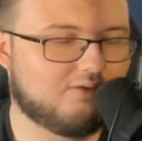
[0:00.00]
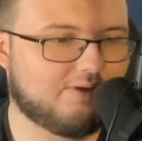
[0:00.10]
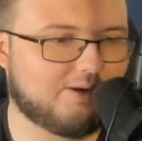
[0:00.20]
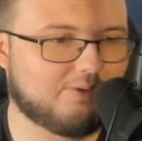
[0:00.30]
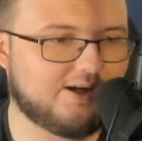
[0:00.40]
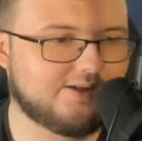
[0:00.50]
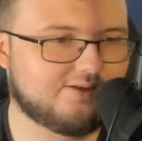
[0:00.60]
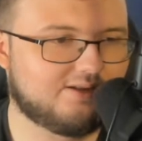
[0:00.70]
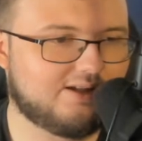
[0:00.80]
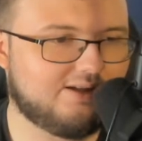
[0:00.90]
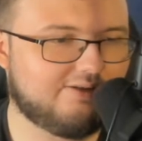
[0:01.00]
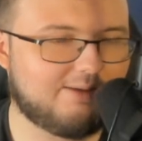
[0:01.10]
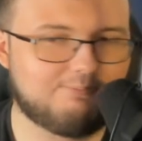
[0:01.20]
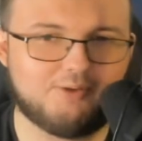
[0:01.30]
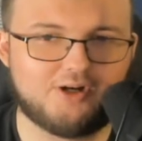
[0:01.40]
Wait, what? He just
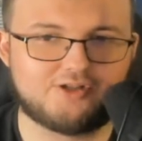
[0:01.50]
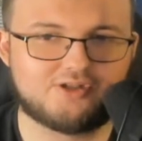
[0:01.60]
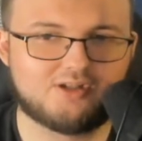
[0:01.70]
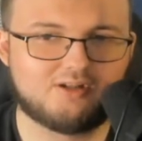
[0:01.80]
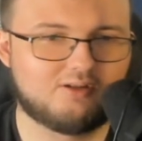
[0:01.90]
had Bush.